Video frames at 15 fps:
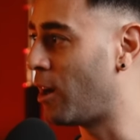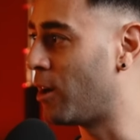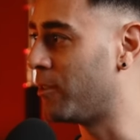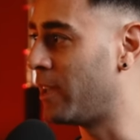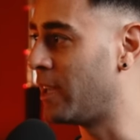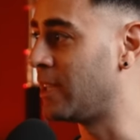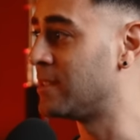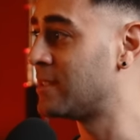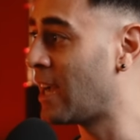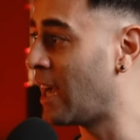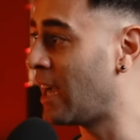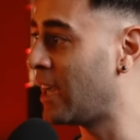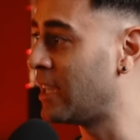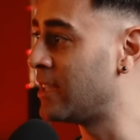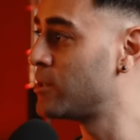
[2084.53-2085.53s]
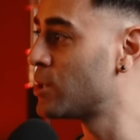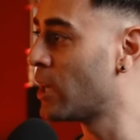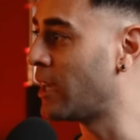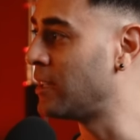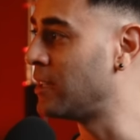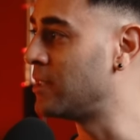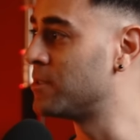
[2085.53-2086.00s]
are they Thai,
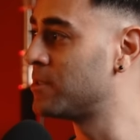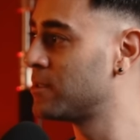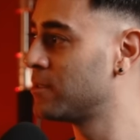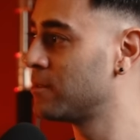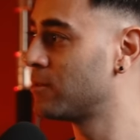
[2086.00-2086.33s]
Chinese,